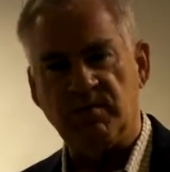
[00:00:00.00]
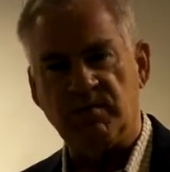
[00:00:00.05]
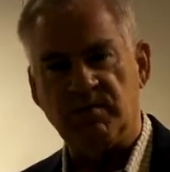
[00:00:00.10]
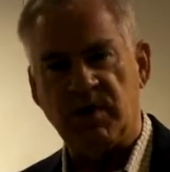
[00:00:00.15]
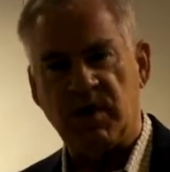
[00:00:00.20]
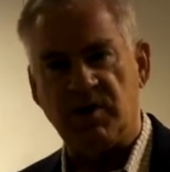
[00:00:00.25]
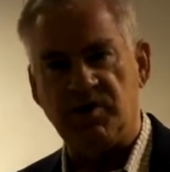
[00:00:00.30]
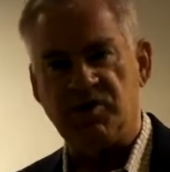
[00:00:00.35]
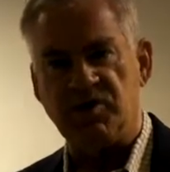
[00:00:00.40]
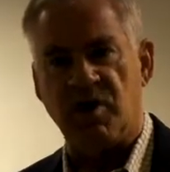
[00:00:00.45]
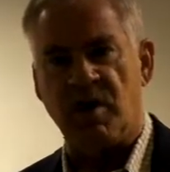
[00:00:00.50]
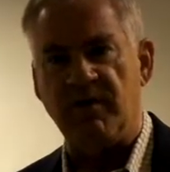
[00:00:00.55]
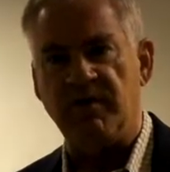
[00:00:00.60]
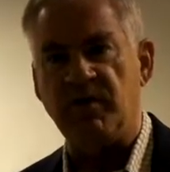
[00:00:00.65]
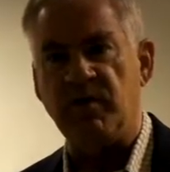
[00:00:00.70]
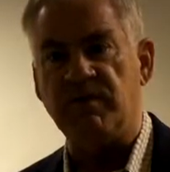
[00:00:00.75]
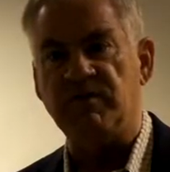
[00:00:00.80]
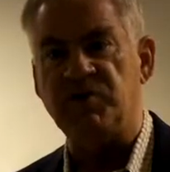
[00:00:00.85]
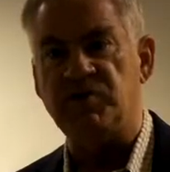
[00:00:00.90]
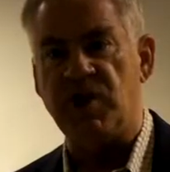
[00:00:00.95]

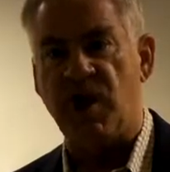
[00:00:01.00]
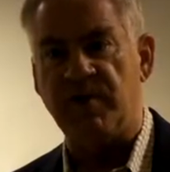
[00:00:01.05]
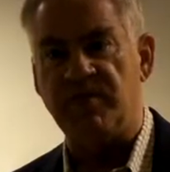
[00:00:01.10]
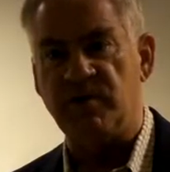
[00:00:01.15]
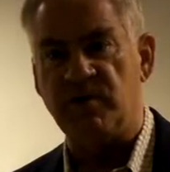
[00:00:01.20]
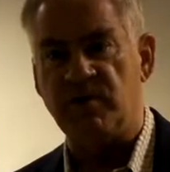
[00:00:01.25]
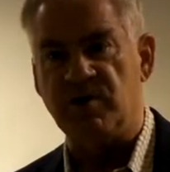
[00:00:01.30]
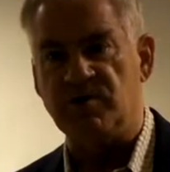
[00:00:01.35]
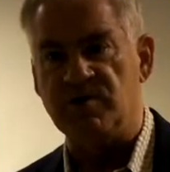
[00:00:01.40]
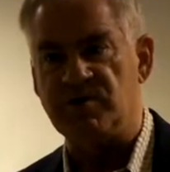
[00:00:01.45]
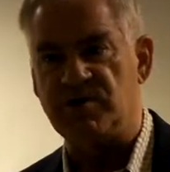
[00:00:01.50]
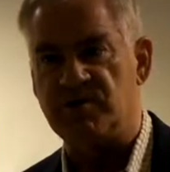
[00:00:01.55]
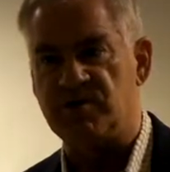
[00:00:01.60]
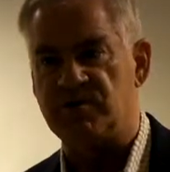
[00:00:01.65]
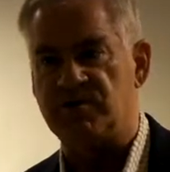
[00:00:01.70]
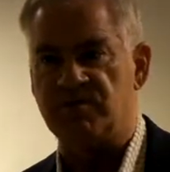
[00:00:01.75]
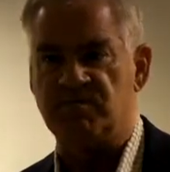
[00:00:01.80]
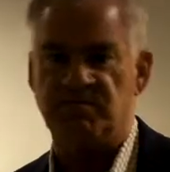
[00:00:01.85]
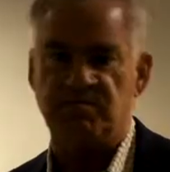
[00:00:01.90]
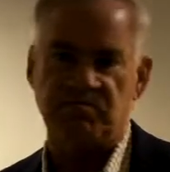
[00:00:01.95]
conservative
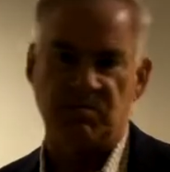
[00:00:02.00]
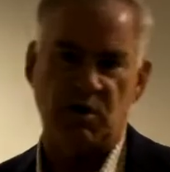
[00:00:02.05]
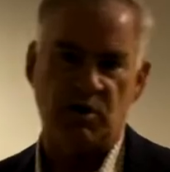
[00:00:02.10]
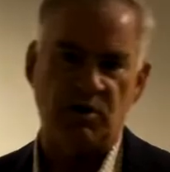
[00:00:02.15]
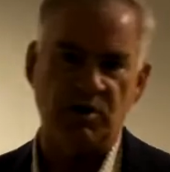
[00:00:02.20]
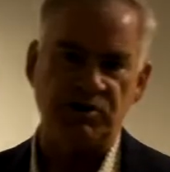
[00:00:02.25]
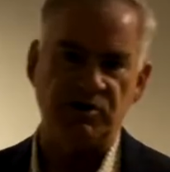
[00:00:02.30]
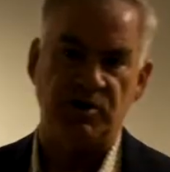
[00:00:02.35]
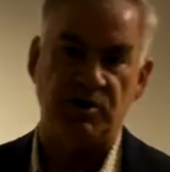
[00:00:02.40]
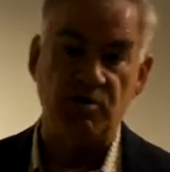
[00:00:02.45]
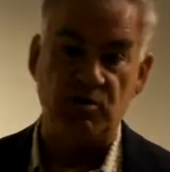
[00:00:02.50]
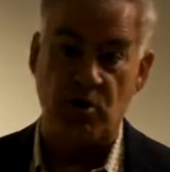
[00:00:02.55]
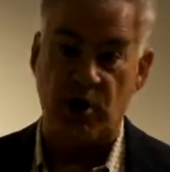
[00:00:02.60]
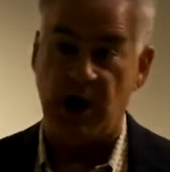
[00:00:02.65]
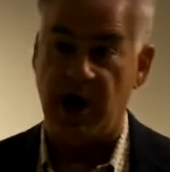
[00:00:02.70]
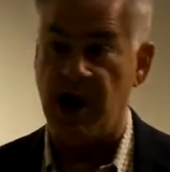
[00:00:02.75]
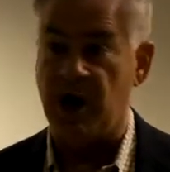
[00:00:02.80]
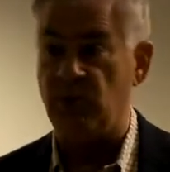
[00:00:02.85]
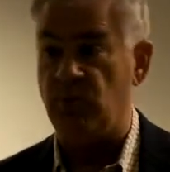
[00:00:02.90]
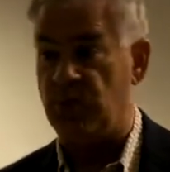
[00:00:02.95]
Southerners, Christian
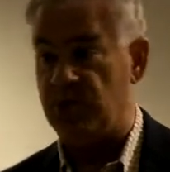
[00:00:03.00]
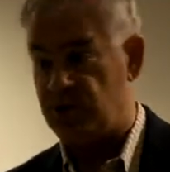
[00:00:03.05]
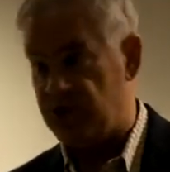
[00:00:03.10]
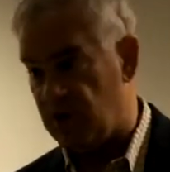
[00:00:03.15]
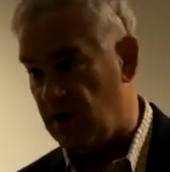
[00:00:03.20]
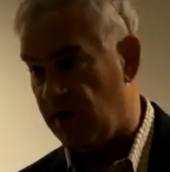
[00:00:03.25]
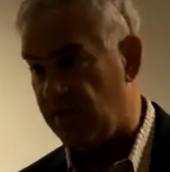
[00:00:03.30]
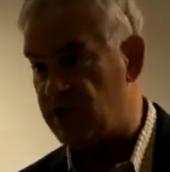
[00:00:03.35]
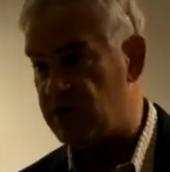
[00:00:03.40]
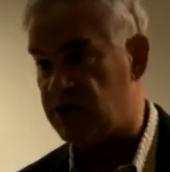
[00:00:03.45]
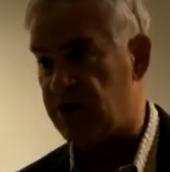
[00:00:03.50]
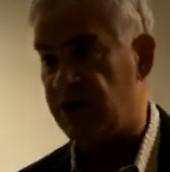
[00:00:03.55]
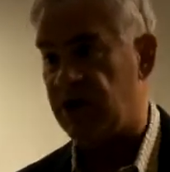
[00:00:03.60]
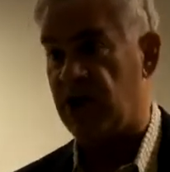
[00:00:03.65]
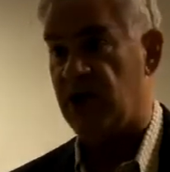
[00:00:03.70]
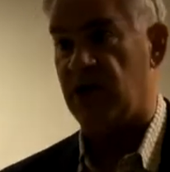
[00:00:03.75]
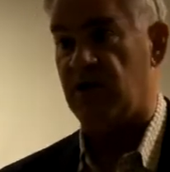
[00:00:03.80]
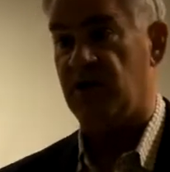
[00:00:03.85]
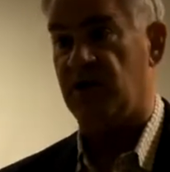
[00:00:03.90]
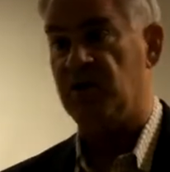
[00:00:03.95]
right, which obviously
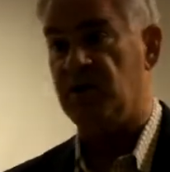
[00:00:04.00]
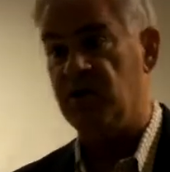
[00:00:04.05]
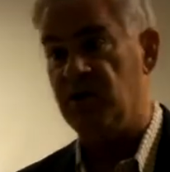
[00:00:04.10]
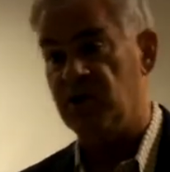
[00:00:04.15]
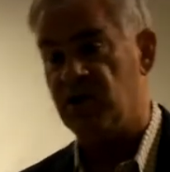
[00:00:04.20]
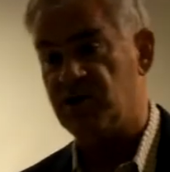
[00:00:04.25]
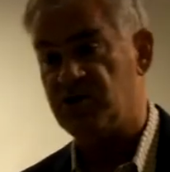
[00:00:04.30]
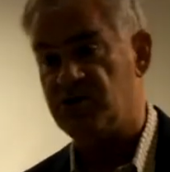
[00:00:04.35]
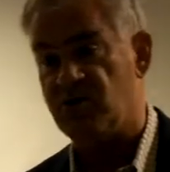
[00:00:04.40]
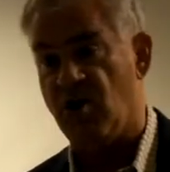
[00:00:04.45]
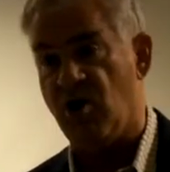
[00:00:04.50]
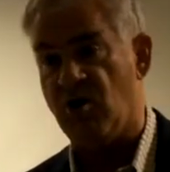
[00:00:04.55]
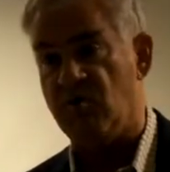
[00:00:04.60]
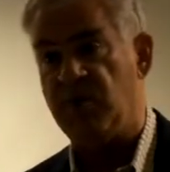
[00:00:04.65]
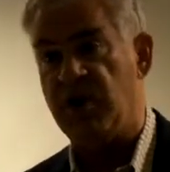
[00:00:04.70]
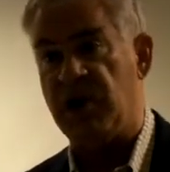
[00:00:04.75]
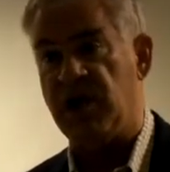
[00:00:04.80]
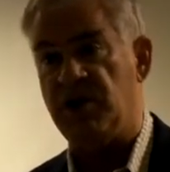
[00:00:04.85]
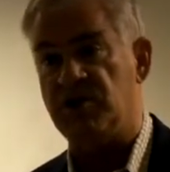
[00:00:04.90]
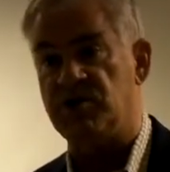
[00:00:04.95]
had a strong
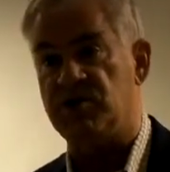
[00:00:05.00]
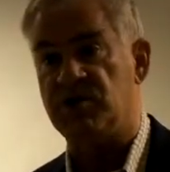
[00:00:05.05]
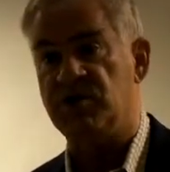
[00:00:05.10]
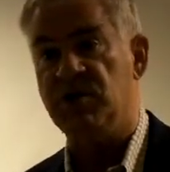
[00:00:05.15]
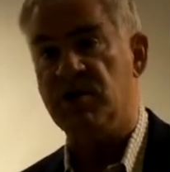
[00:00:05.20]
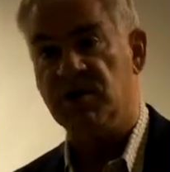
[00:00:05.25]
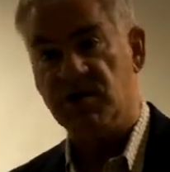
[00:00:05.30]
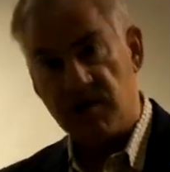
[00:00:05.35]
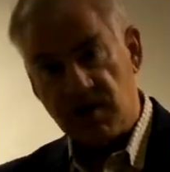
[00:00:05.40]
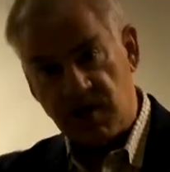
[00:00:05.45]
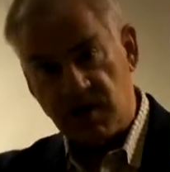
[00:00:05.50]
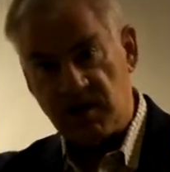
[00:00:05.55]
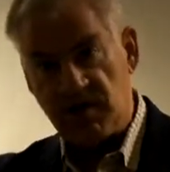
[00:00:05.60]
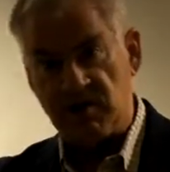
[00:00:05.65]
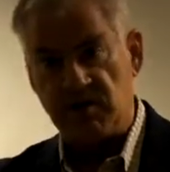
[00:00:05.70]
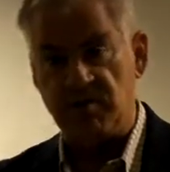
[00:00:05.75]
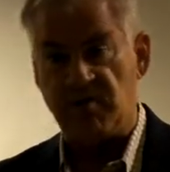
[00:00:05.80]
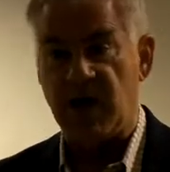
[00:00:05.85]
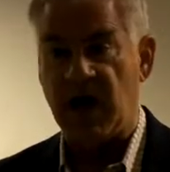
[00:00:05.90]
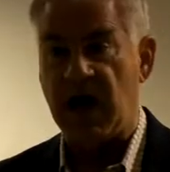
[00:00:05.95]
base in
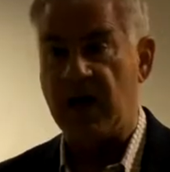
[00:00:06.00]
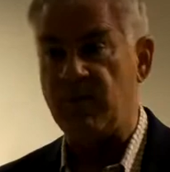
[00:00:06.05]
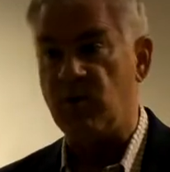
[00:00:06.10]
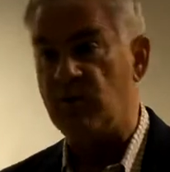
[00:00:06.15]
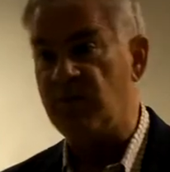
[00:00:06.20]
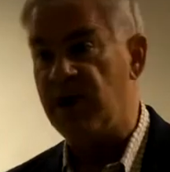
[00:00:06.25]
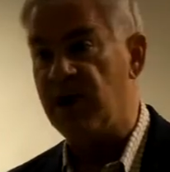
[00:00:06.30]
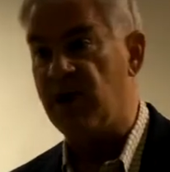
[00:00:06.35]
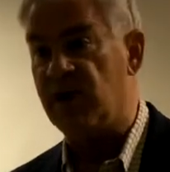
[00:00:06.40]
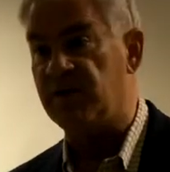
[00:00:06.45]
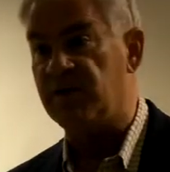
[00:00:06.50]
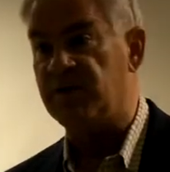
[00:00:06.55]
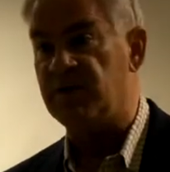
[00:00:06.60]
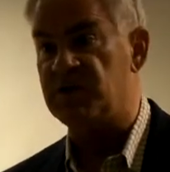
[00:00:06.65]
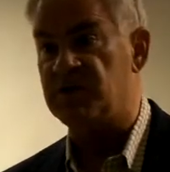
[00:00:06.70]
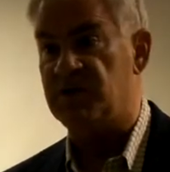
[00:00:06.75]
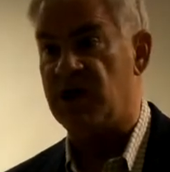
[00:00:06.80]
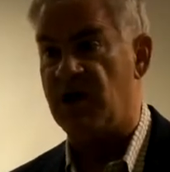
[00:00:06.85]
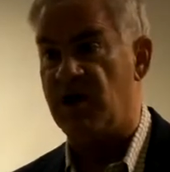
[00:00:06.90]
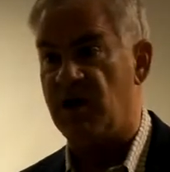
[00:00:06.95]
the Bible Belt of the
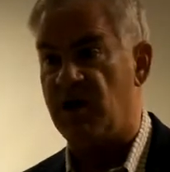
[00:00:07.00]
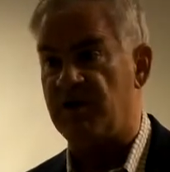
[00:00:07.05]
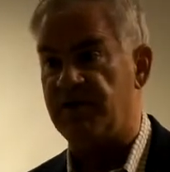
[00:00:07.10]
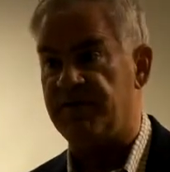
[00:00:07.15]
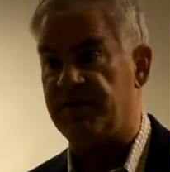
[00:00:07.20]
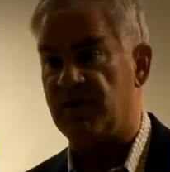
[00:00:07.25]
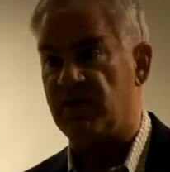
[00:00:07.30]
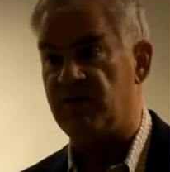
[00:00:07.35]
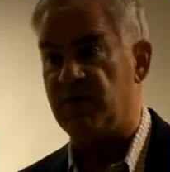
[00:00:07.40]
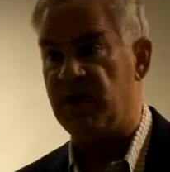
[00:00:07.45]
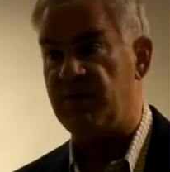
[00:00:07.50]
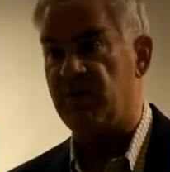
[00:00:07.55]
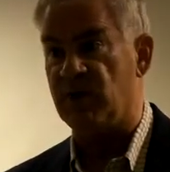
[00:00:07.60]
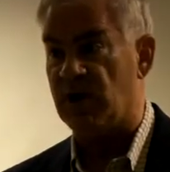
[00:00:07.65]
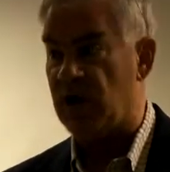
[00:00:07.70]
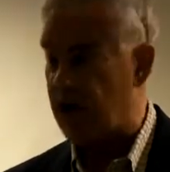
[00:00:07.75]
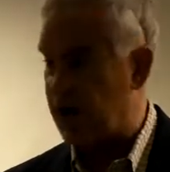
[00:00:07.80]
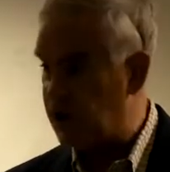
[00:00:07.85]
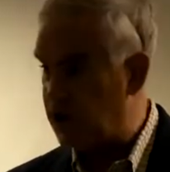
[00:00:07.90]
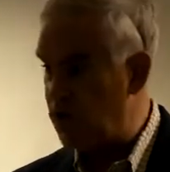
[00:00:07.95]
South, people
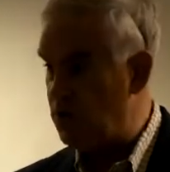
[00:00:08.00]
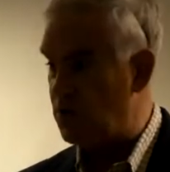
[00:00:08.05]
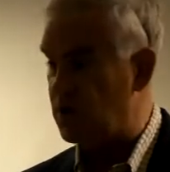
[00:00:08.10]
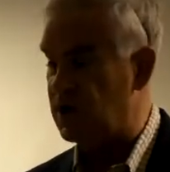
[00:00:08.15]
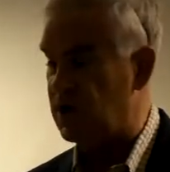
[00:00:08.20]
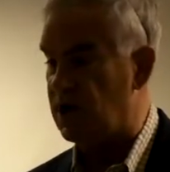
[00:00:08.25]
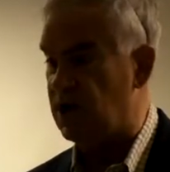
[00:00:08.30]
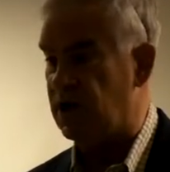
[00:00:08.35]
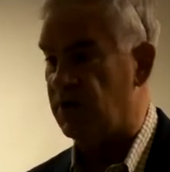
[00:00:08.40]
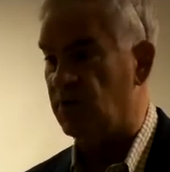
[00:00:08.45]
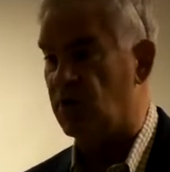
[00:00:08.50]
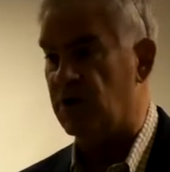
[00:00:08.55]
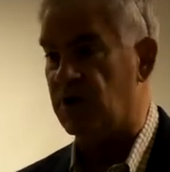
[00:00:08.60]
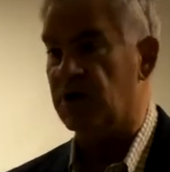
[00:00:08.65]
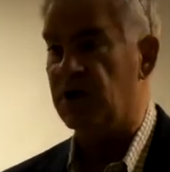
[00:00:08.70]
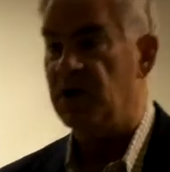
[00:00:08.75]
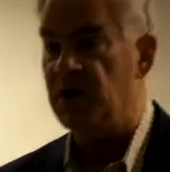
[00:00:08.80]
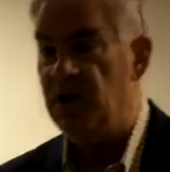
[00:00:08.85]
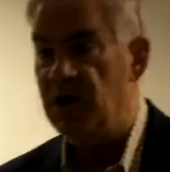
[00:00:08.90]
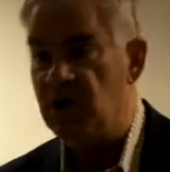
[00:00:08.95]
like you and I were
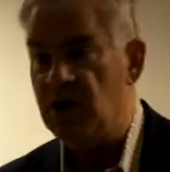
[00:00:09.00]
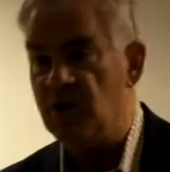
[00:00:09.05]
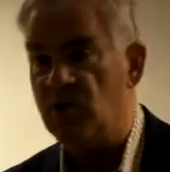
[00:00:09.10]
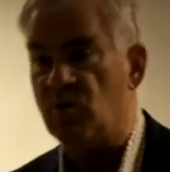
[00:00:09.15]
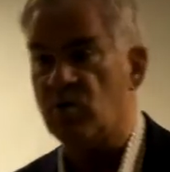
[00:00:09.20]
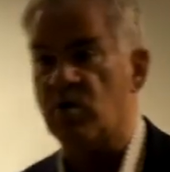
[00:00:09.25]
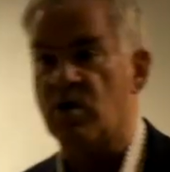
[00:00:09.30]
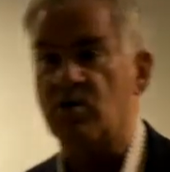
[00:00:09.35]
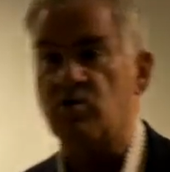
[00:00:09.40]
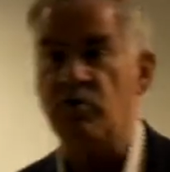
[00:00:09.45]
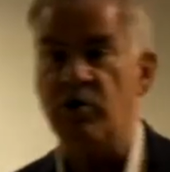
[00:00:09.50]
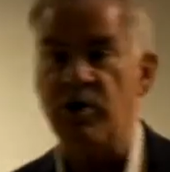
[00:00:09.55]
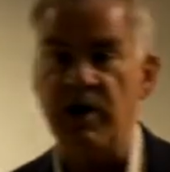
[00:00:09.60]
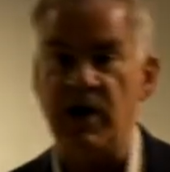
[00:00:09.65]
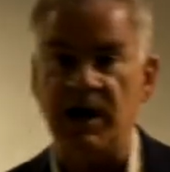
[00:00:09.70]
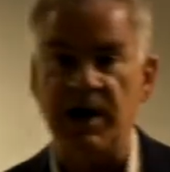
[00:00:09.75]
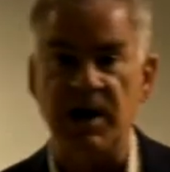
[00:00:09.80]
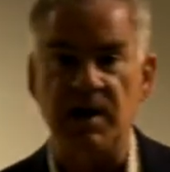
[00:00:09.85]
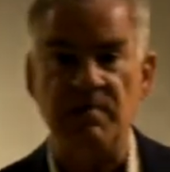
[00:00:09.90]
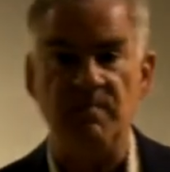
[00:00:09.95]

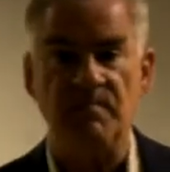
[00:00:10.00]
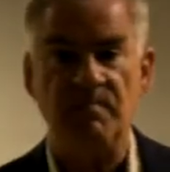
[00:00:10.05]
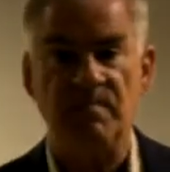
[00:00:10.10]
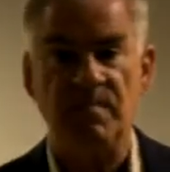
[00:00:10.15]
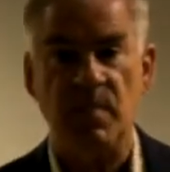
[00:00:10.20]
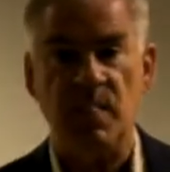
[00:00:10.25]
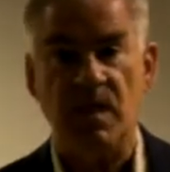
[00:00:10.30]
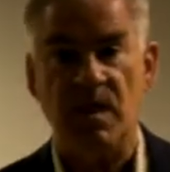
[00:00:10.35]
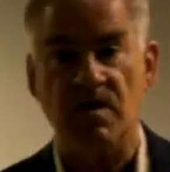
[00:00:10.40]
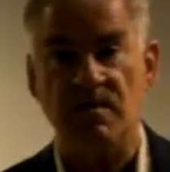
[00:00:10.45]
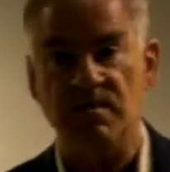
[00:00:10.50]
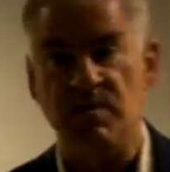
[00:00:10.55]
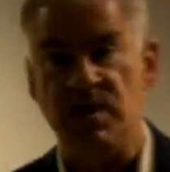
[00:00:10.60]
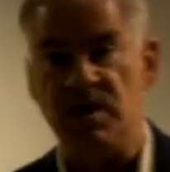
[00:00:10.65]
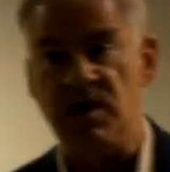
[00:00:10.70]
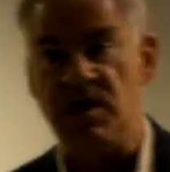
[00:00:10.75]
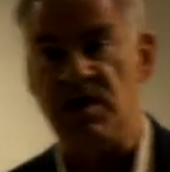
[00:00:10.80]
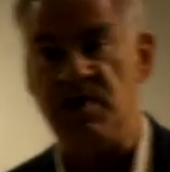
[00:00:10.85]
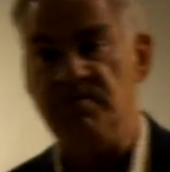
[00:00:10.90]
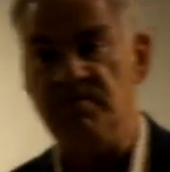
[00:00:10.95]
really
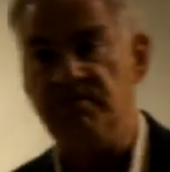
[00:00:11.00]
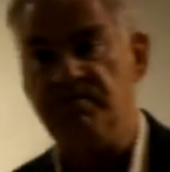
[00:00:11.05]
the